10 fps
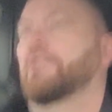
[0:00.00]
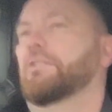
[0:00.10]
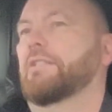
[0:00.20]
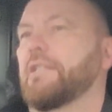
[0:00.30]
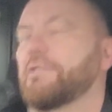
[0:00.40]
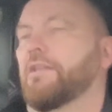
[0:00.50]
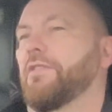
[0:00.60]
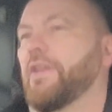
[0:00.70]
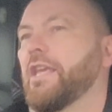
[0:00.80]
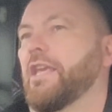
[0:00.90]
sees that
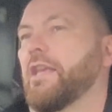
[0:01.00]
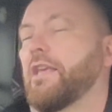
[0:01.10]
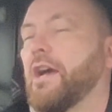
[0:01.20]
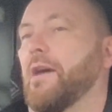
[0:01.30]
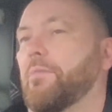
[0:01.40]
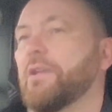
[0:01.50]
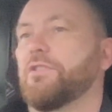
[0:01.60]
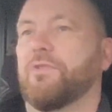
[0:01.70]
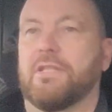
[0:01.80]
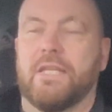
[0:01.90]
the
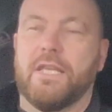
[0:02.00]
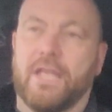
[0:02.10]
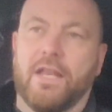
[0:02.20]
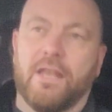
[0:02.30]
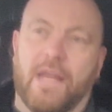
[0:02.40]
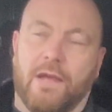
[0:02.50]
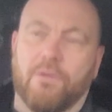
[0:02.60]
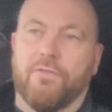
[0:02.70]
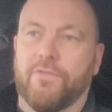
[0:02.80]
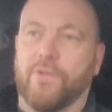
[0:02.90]
carburettor is leaking out
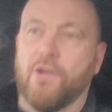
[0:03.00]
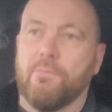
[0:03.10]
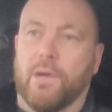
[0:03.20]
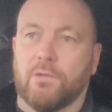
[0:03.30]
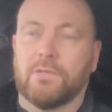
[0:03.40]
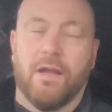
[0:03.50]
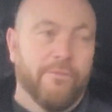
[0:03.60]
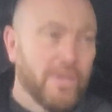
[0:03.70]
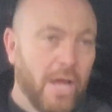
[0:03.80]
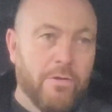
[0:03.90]
of the float bowl. Now if
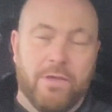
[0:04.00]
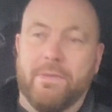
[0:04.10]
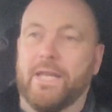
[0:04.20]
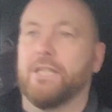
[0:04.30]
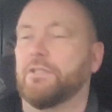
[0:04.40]
you know your minis,